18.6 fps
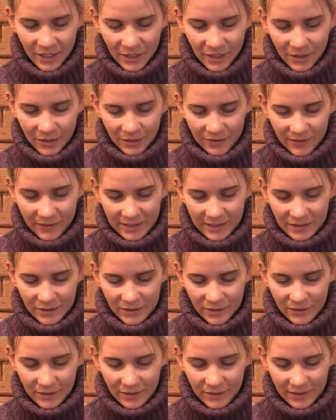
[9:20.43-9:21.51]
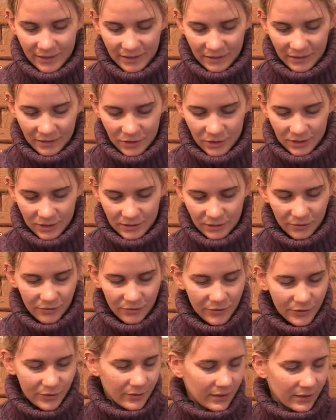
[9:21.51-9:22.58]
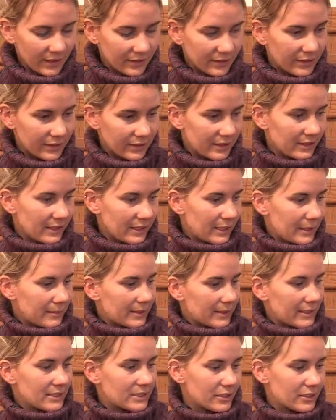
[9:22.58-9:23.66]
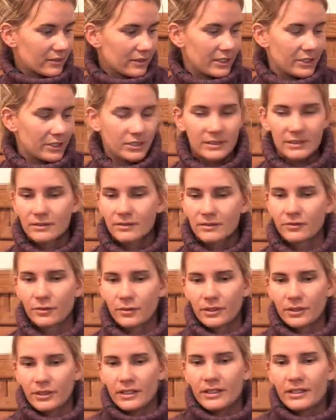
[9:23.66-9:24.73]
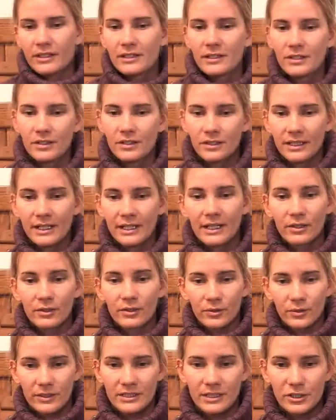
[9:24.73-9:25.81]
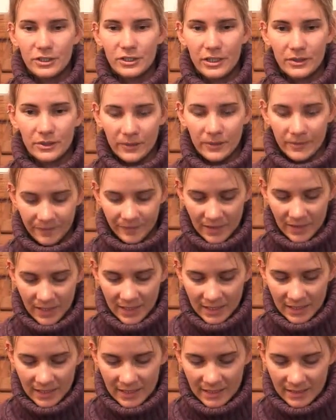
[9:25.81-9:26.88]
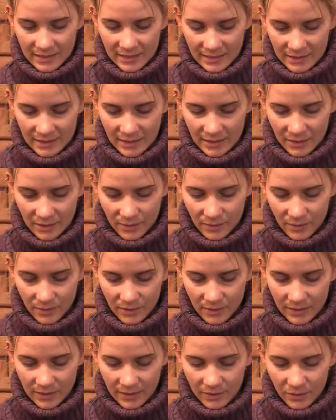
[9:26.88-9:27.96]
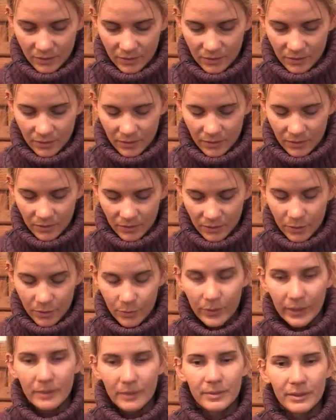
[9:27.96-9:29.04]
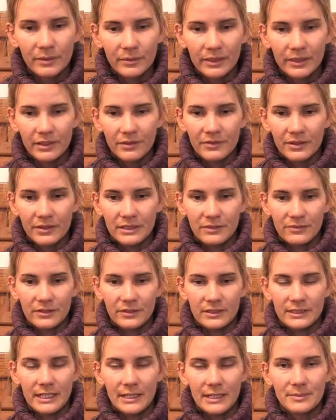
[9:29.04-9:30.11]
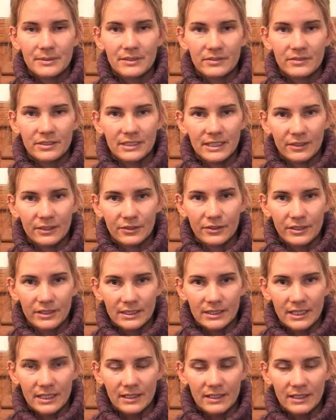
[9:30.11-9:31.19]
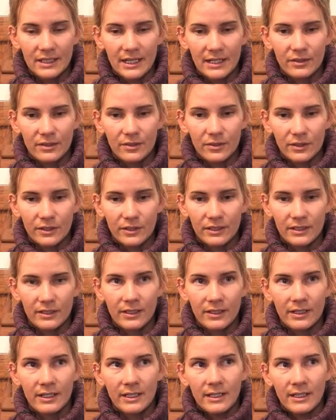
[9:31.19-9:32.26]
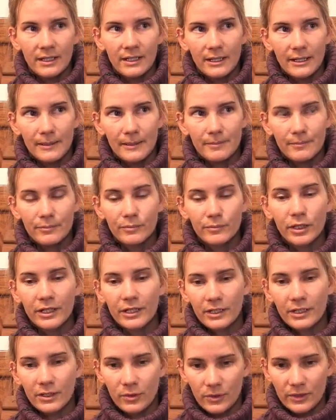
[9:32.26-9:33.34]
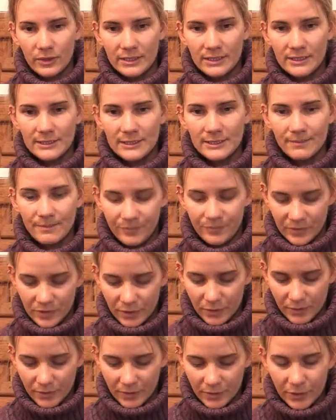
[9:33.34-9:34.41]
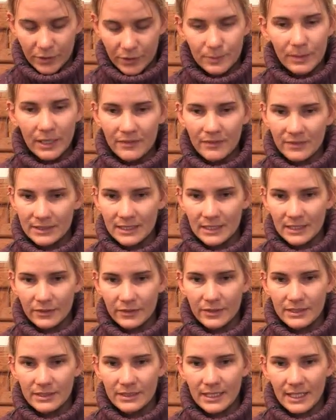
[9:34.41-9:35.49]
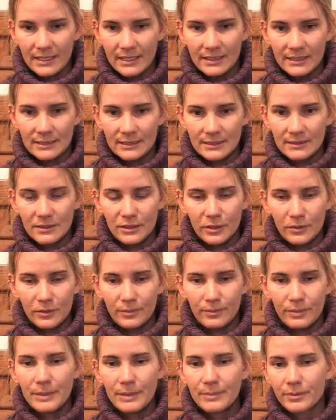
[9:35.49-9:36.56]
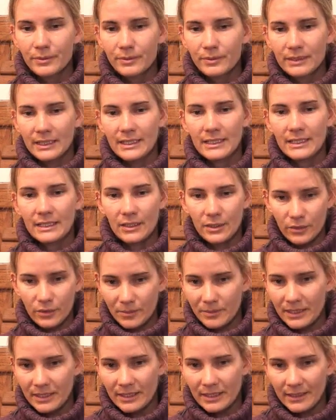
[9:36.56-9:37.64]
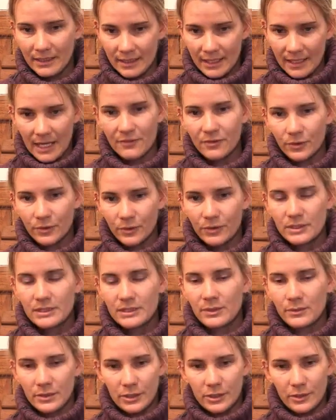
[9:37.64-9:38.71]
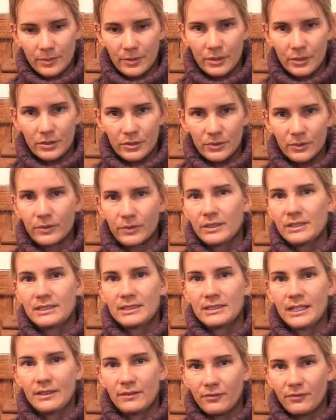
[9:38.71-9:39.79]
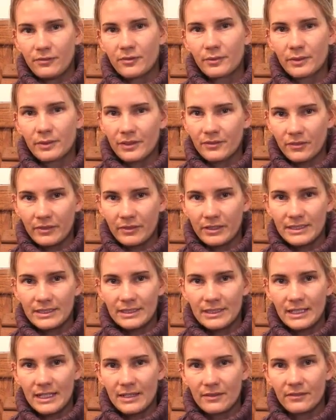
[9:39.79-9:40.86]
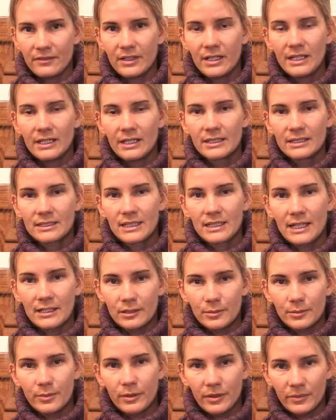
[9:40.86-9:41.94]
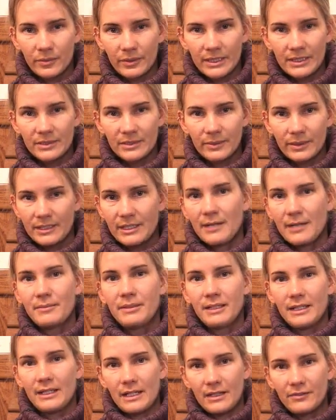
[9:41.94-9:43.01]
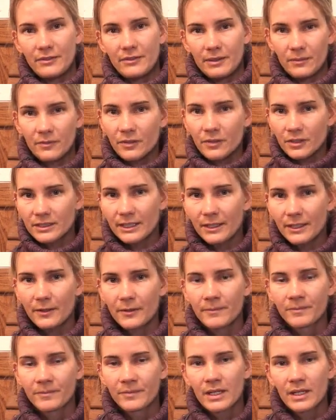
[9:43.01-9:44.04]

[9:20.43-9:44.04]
All right, so just a few other considerations for getting a horse in general is you want to be aware of the different types of sellers that are marketing horses. So there's private sellers, that is, people like you and me that have a horse that was their personal horse and for whatever reason have decided to part ways with them and they offer them for sale.